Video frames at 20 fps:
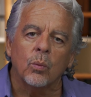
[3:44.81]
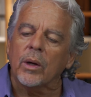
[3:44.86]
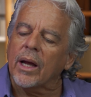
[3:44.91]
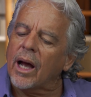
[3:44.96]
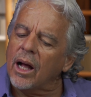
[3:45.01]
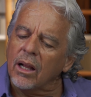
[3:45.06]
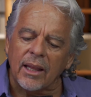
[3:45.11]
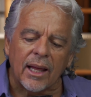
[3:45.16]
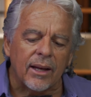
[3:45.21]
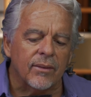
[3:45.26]
We
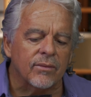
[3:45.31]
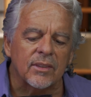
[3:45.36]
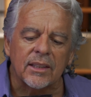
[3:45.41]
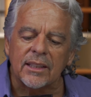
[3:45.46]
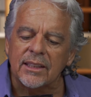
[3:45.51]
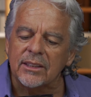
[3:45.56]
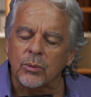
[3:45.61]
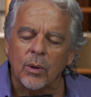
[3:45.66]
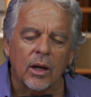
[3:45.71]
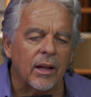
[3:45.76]
all have
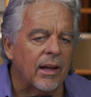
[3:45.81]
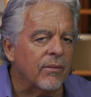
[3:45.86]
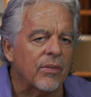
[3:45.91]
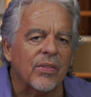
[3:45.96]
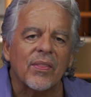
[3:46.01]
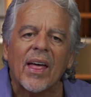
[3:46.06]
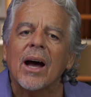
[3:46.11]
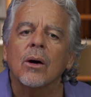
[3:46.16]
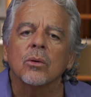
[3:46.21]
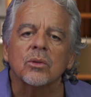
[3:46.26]
needs. We all have
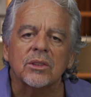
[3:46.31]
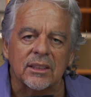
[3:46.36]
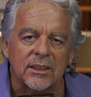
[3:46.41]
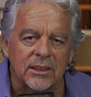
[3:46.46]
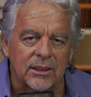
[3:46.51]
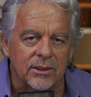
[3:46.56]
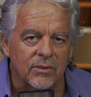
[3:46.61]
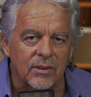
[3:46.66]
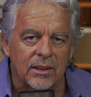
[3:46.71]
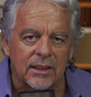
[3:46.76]

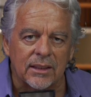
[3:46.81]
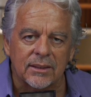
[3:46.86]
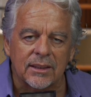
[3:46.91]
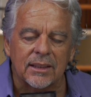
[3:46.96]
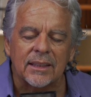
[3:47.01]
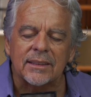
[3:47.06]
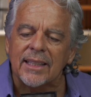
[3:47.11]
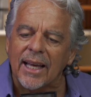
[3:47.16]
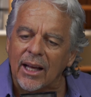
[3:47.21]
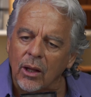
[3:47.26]
thousands of needs,
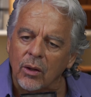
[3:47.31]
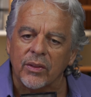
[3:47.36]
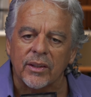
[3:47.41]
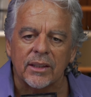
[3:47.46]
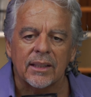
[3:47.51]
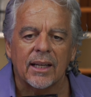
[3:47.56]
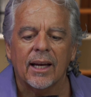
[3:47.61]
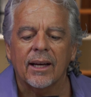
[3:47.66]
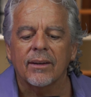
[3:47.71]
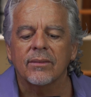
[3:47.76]
and it's
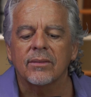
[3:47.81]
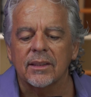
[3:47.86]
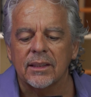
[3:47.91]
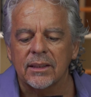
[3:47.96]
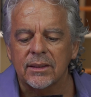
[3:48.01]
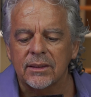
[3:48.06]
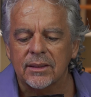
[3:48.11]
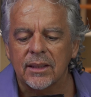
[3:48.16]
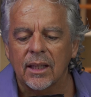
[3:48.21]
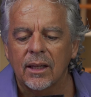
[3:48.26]
healthy to have
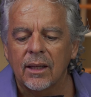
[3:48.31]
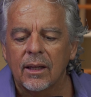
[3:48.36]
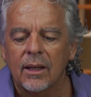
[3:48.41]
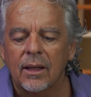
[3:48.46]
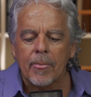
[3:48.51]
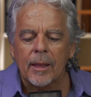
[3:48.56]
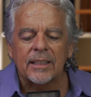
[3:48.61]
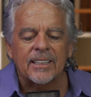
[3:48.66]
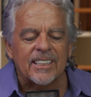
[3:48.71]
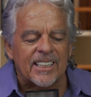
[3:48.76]
needs.
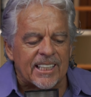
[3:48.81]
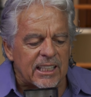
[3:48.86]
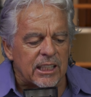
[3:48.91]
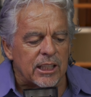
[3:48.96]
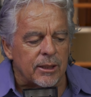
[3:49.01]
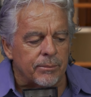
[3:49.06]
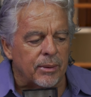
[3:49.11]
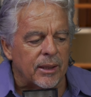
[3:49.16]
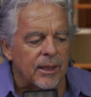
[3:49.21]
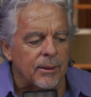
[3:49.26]

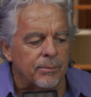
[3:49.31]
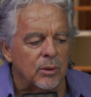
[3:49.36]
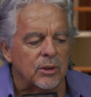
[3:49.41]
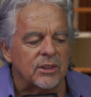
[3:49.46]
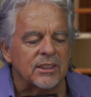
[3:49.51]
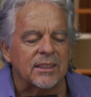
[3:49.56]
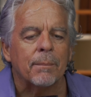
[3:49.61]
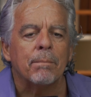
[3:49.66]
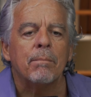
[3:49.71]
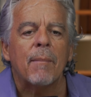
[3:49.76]
Needy people
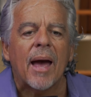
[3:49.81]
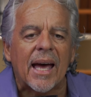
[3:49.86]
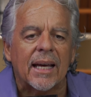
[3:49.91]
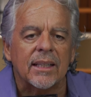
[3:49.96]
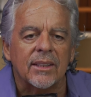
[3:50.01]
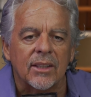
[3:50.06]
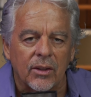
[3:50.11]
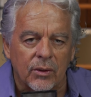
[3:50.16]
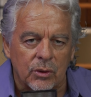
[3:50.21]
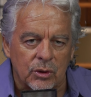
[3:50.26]

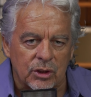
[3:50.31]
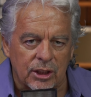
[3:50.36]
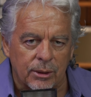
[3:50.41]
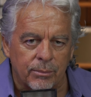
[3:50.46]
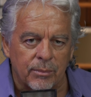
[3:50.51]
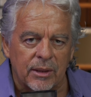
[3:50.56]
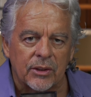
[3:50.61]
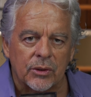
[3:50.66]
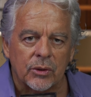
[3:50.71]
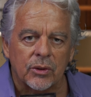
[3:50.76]
demand others to
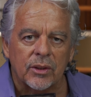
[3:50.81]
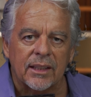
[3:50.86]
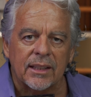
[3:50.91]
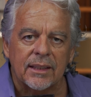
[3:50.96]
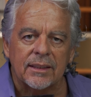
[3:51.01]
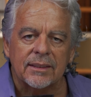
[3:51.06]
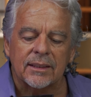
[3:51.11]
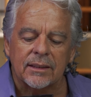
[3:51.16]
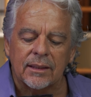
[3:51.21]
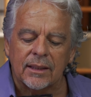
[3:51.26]
meet their
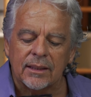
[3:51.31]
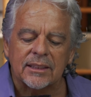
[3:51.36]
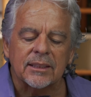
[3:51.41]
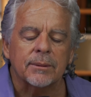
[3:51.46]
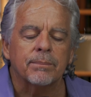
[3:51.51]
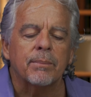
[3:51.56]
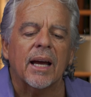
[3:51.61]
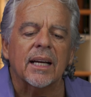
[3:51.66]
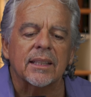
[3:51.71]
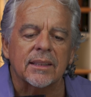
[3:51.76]
needs and
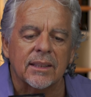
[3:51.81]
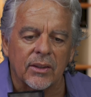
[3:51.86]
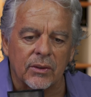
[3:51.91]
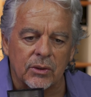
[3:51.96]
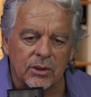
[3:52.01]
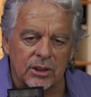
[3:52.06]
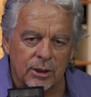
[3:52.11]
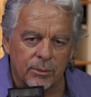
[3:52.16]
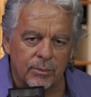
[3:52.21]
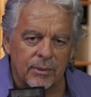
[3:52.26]
expect
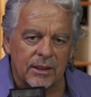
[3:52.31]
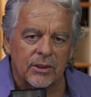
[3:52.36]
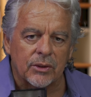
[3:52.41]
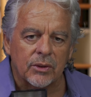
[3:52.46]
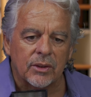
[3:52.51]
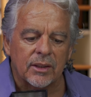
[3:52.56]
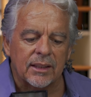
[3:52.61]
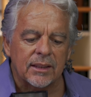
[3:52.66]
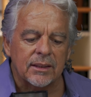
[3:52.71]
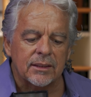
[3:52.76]
others to meet
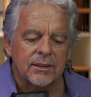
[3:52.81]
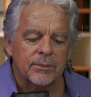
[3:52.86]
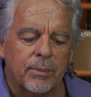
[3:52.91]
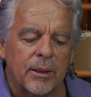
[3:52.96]
their needs.